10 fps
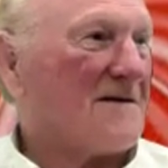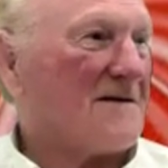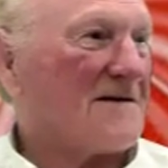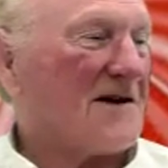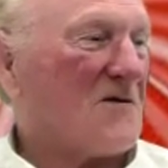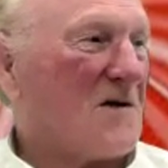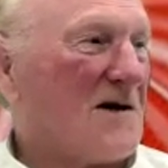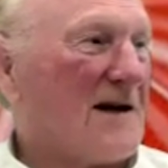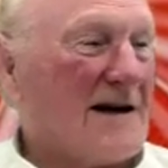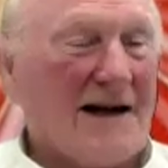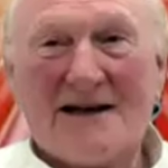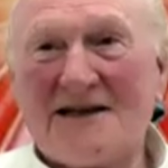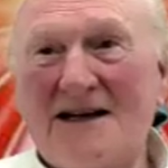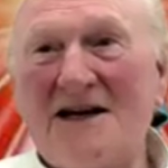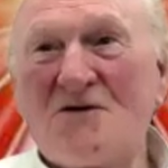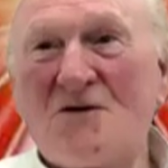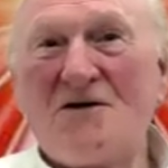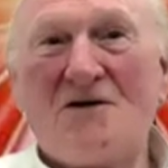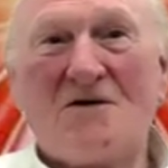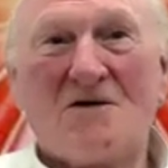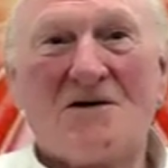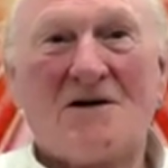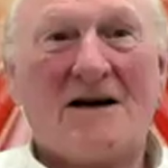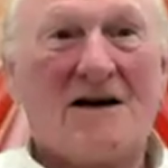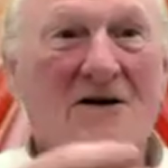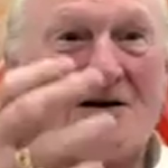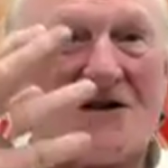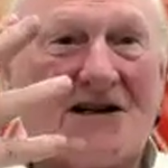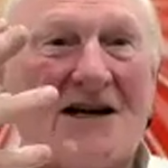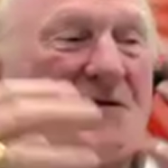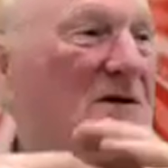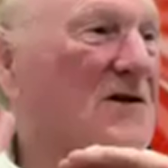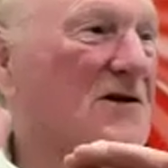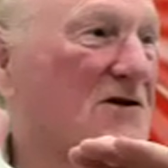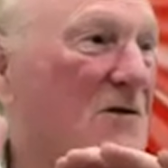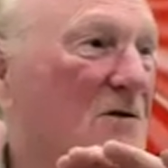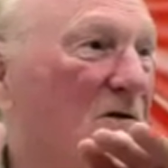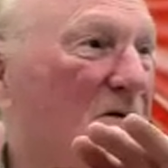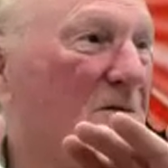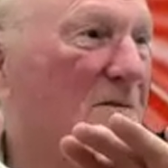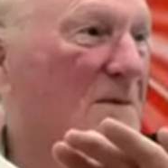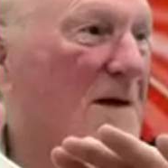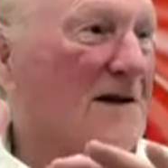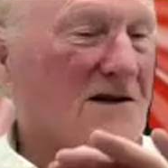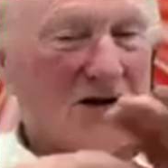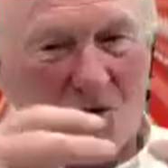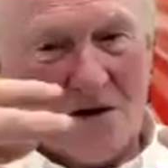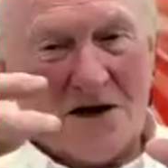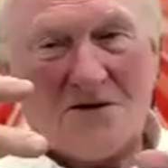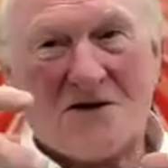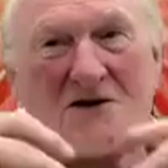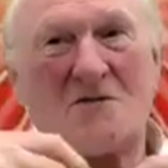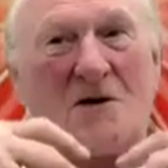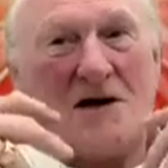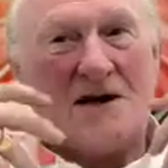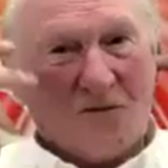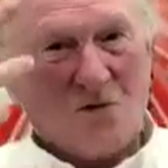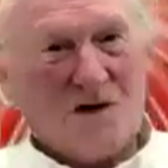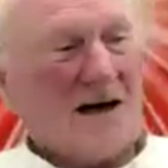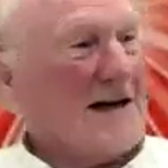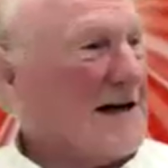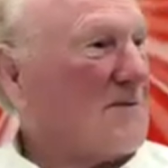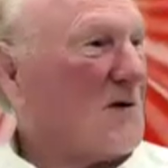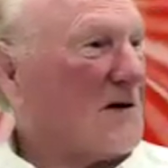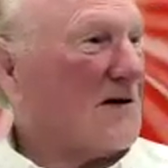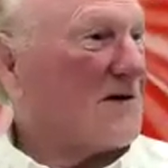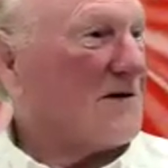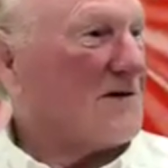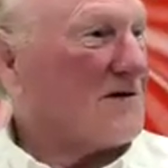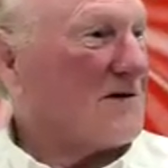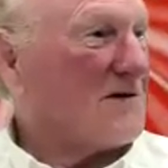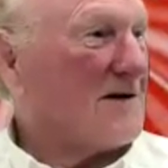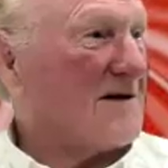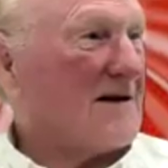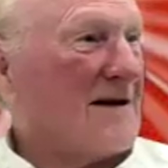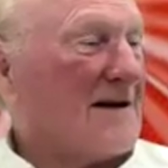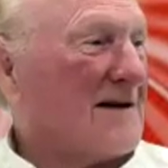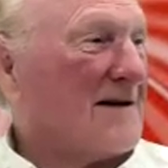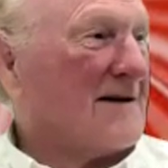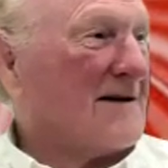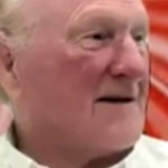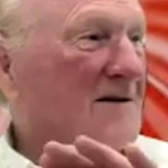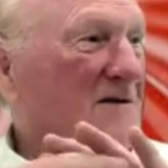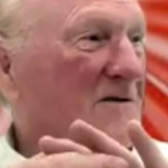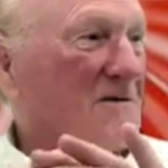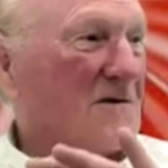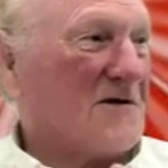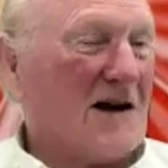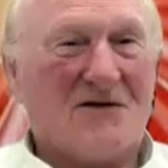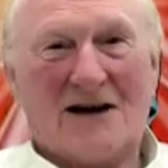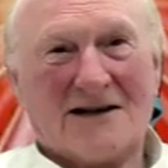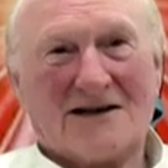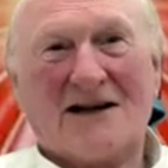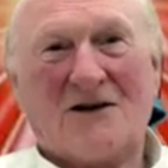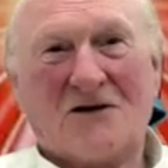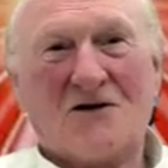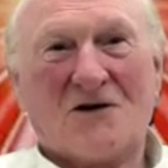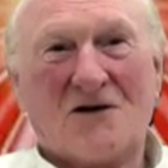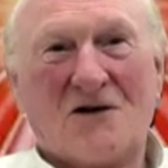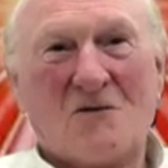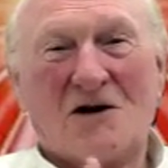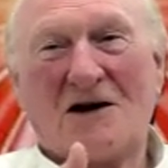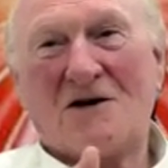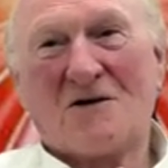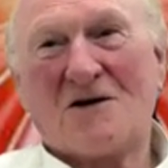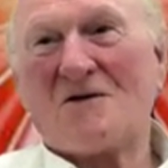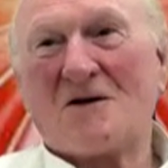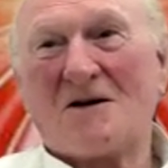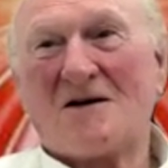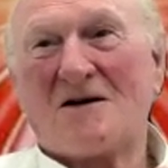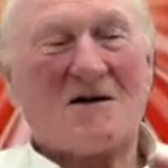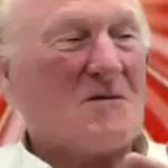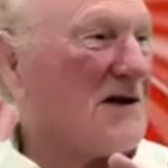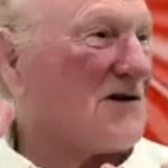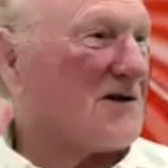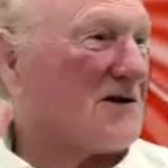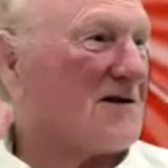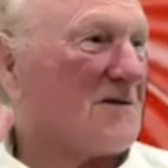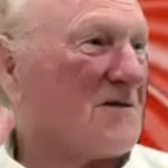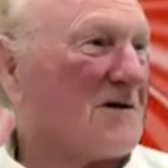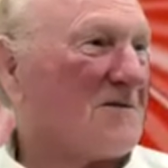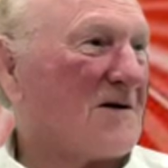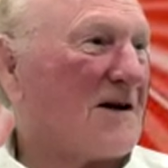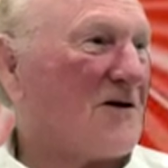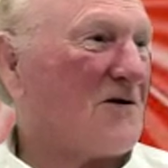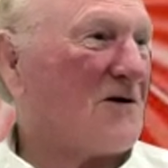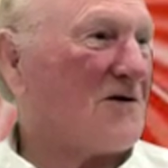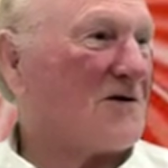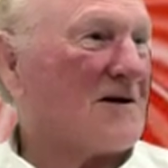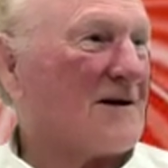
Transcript: So when it stays with you, because it stays with the soul, soul leaves this body, then we'll take another body. So, or if you're going to stay on Earth, you might go to a different dimension somewhere. But who knows?